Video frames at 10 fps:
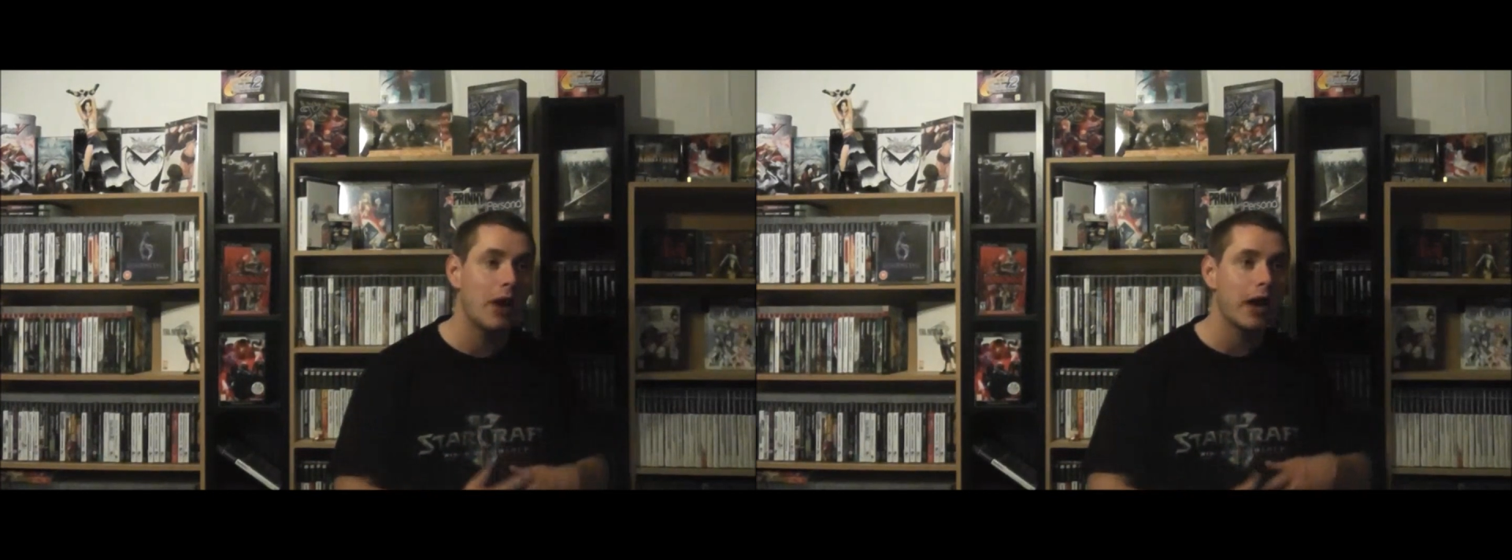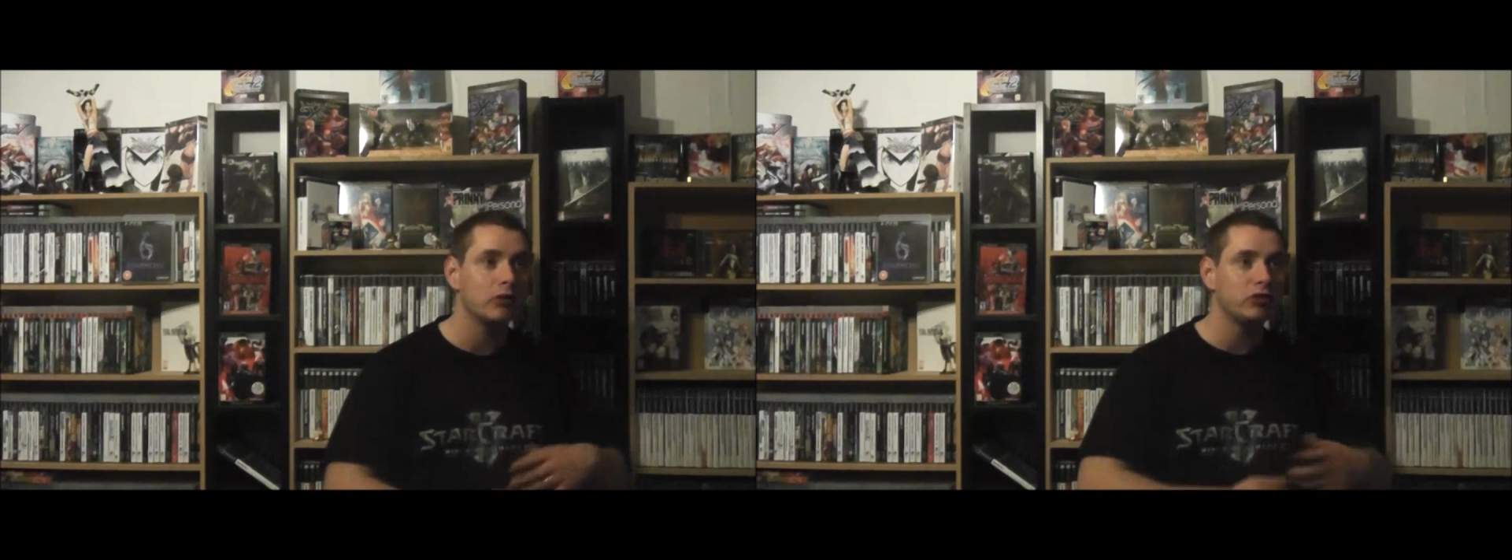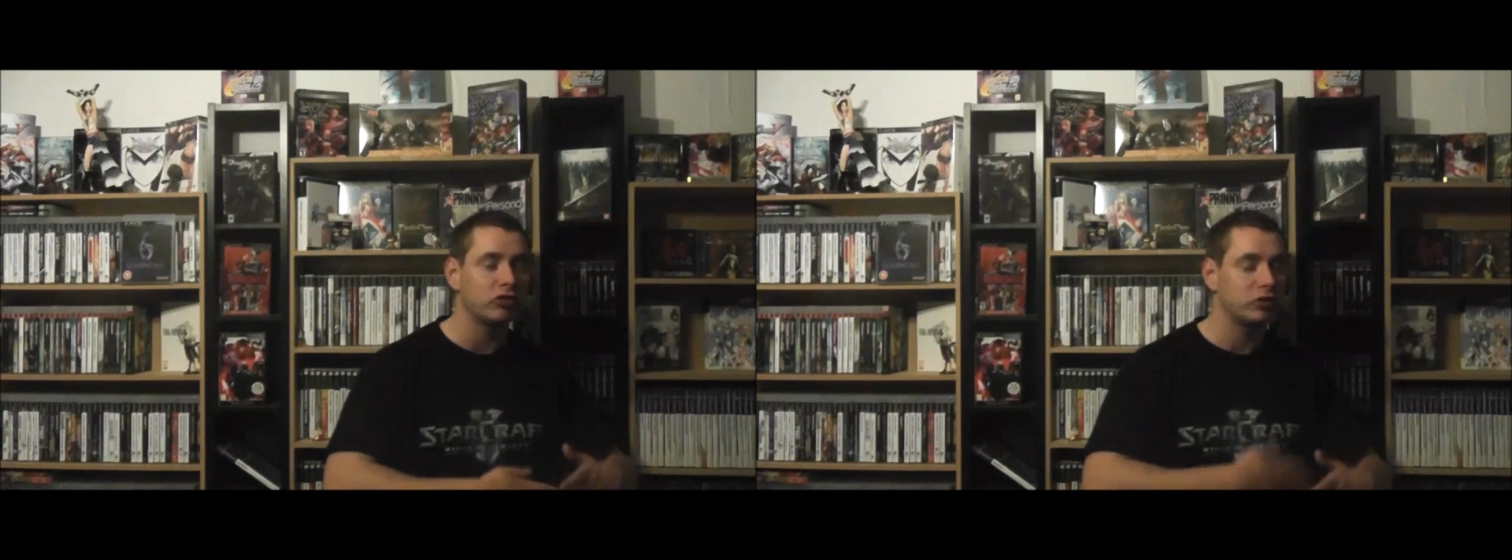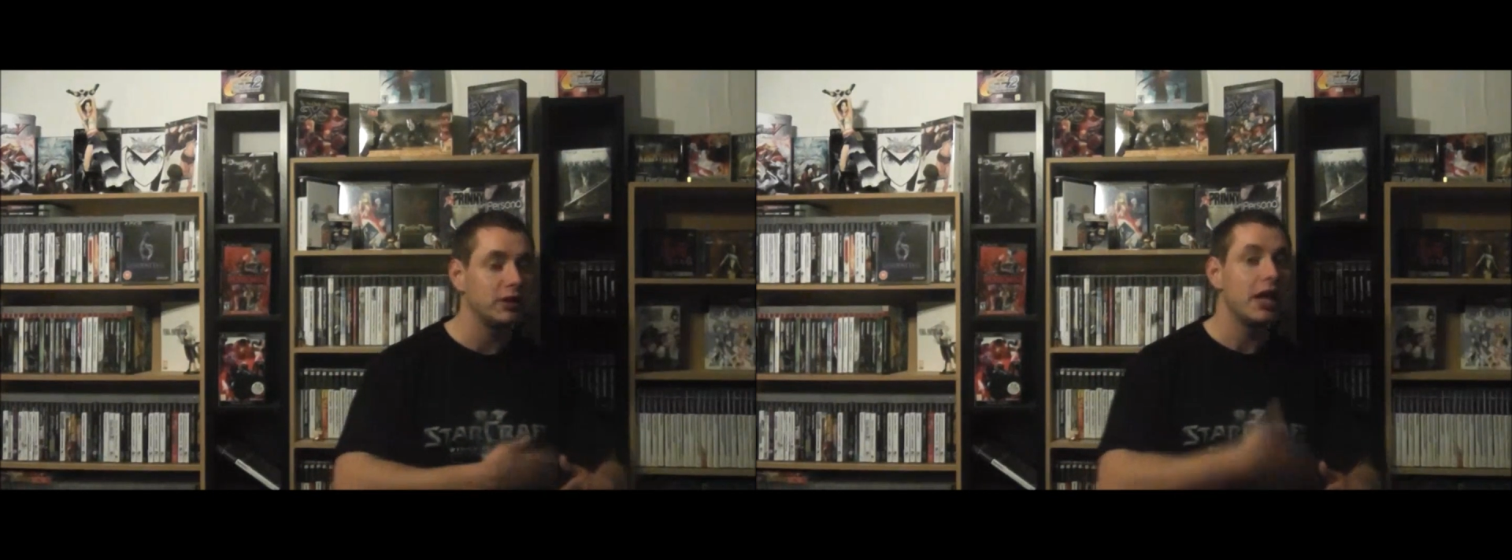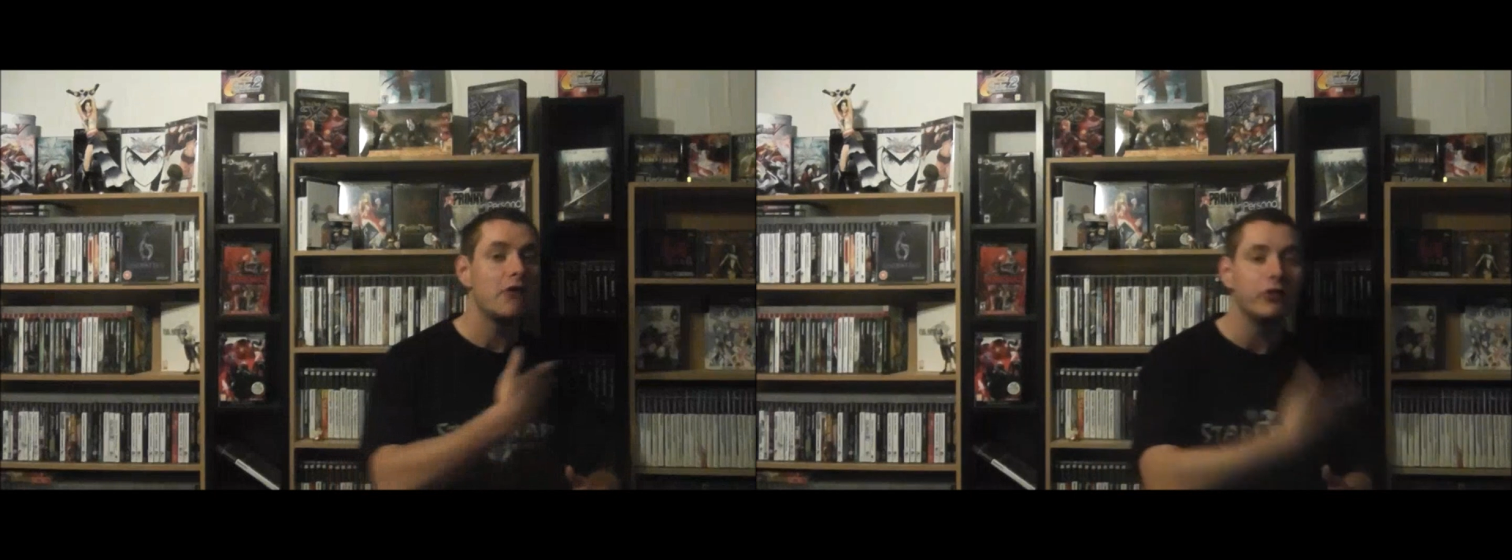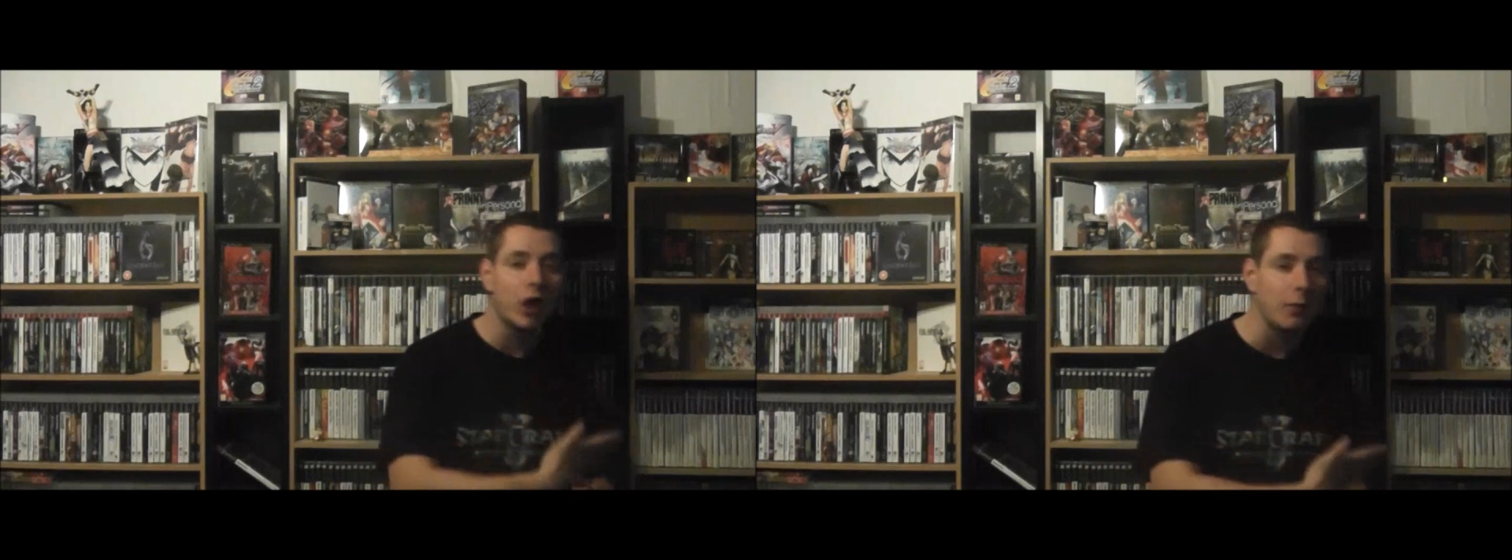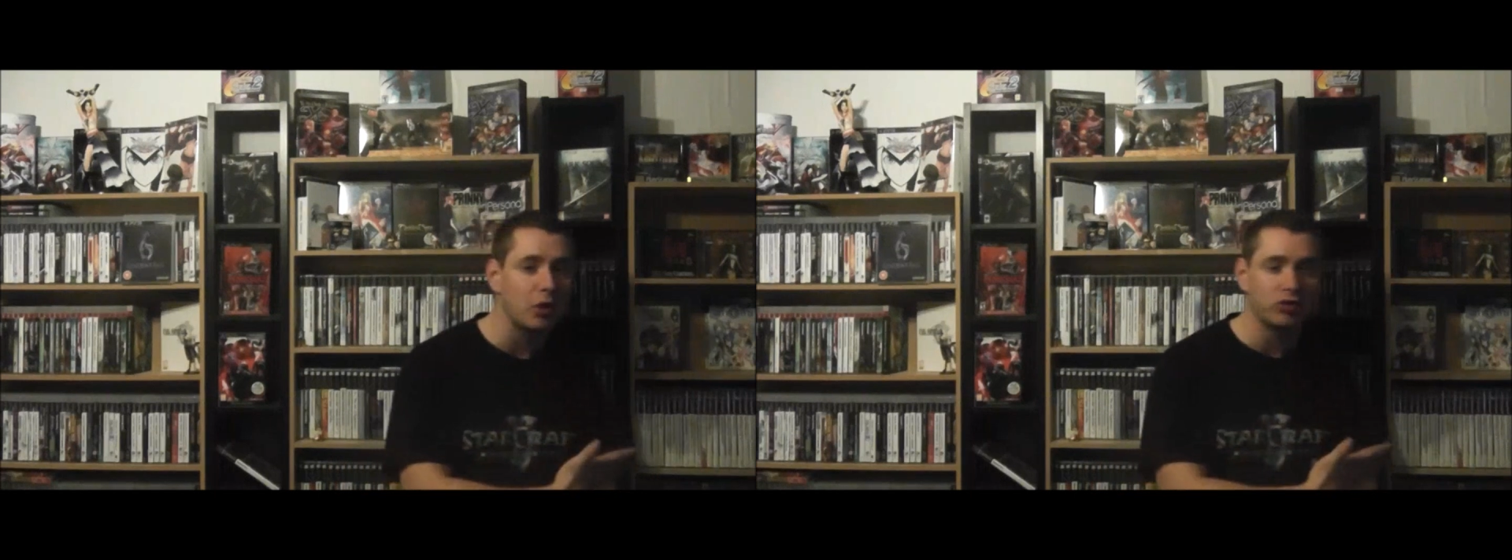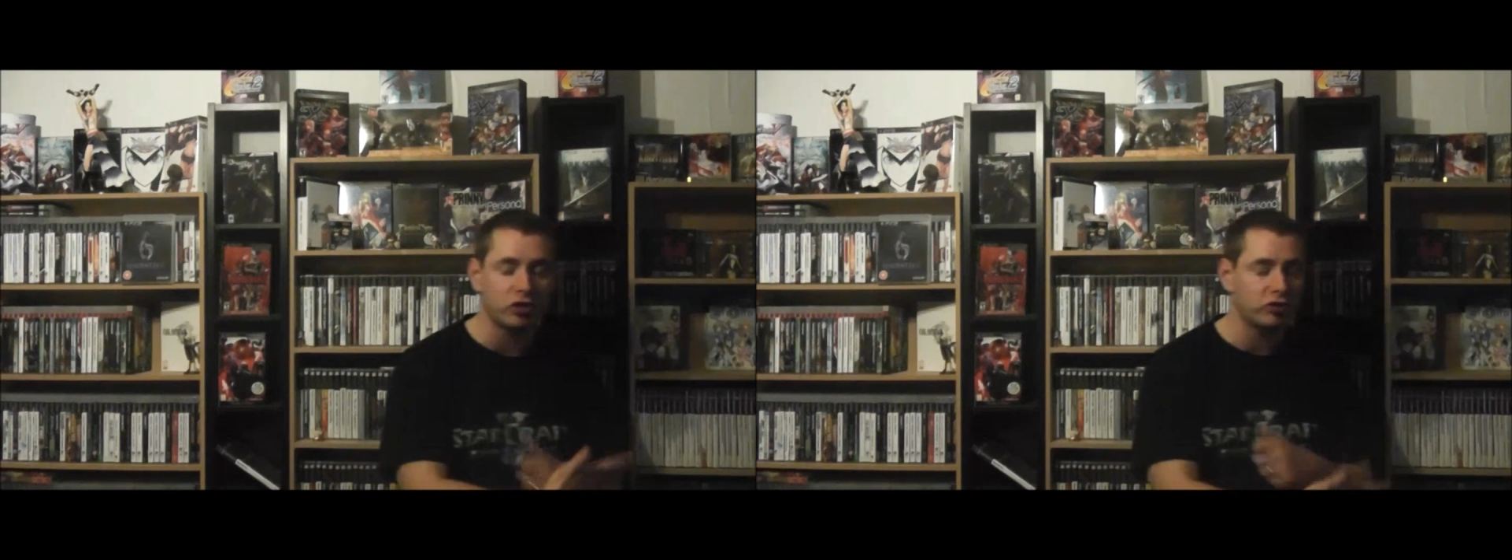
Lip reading: where you just level up,